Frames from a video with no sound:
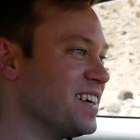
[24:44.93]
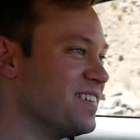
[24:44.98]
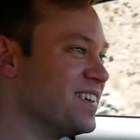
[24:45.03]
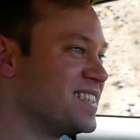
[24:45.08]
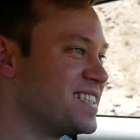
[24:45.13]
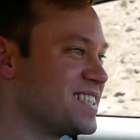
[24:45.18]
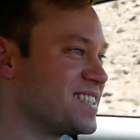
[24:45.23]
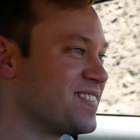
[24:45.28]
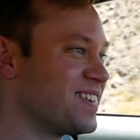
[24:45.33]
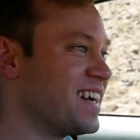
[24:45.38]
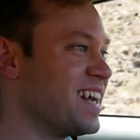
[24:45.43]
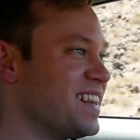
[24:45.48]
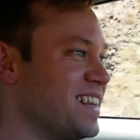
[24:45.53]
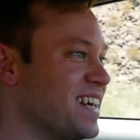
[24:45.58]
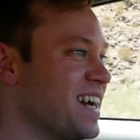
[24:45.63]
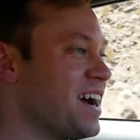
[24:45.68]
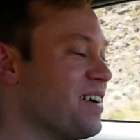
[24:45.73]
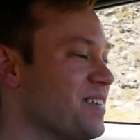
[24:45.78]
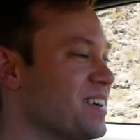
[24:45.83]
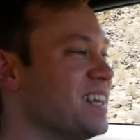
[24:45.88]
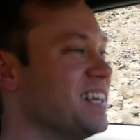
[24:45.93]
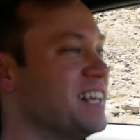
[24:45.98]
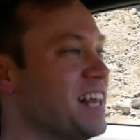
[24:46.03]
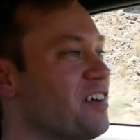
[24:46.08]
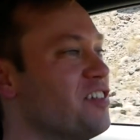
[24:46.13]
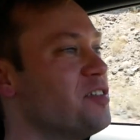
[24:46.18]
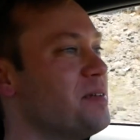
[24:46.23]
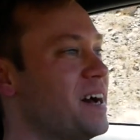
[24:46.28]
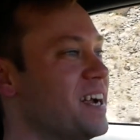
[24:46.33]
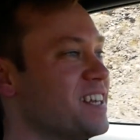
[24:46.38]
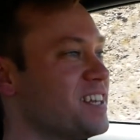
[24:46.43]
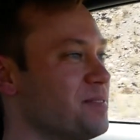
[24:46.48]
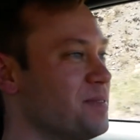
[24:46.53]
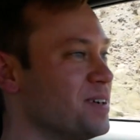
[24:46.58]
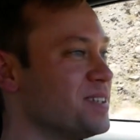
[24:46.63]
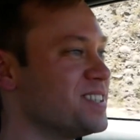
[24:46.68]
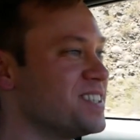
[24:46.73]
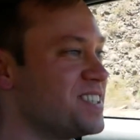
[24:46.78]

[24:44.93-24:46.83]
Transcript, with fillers: which is what I think I really love about it the most,